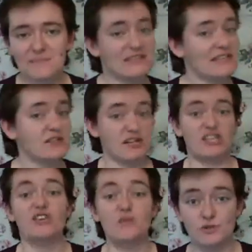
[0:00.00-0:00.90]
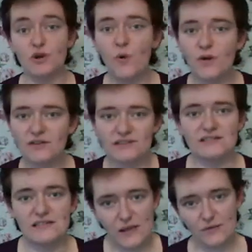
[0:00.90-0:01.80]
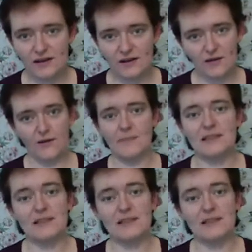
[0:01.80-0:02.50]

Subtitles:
But these are huge horses, so, I mean,